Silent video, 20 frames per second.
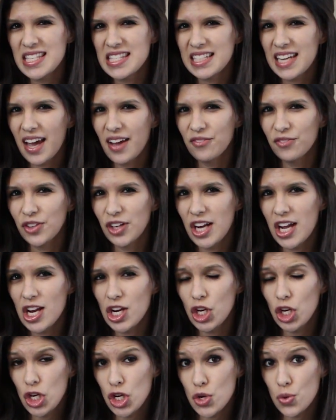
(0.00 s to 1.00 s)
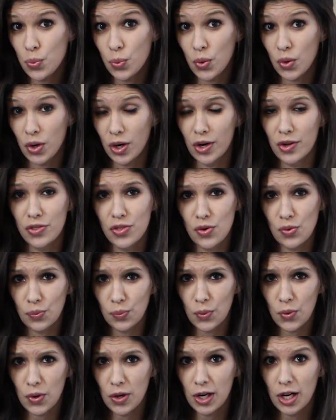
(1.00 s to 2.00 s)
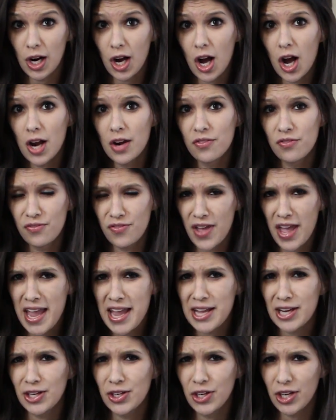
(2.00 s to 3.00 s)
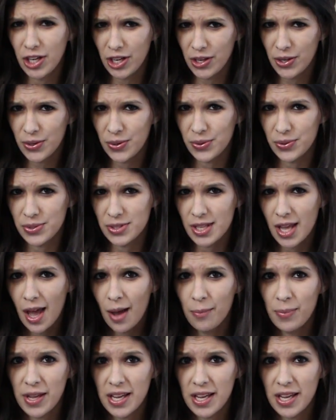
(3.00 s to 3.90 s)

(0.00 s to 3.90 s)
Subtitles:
It's time for a new war, the war on fake news,